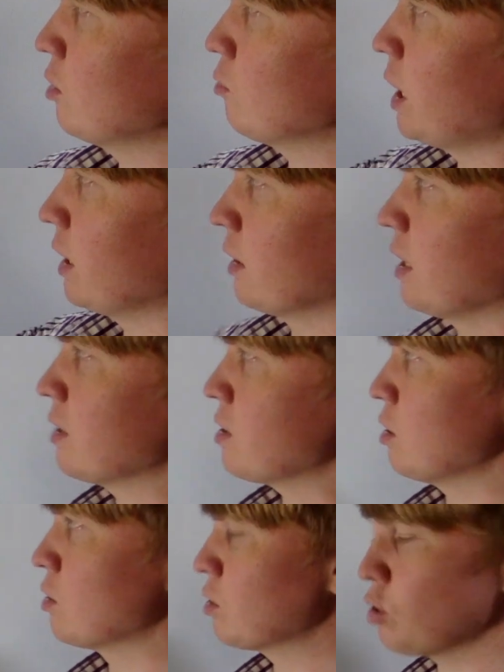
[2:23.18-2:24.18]
writing this
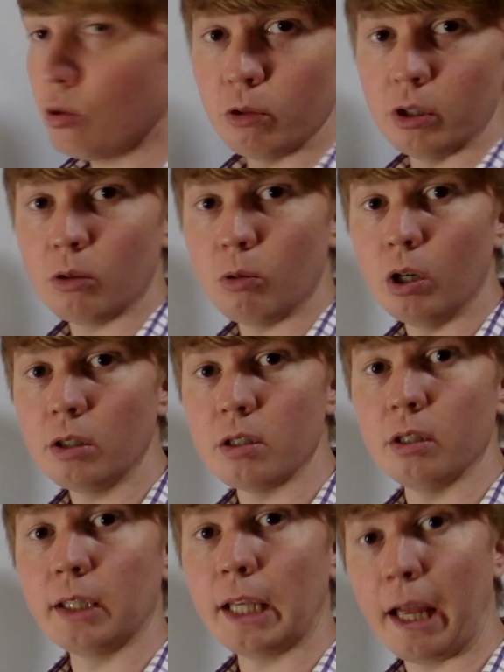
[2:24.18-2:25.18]
as 2 and a quarter
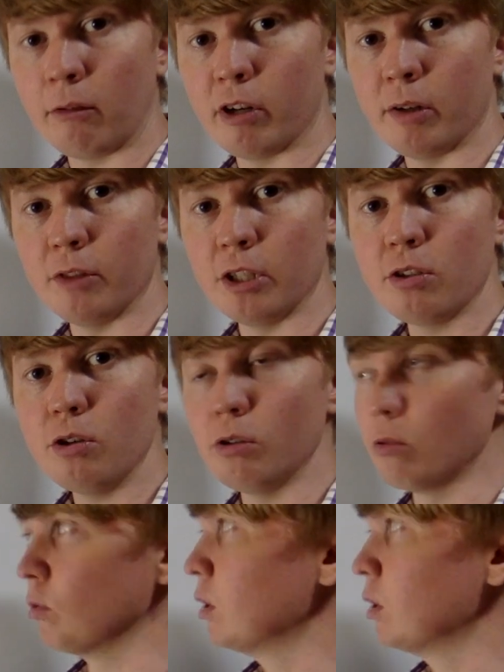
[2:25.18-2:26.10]
and getting rid of the 2.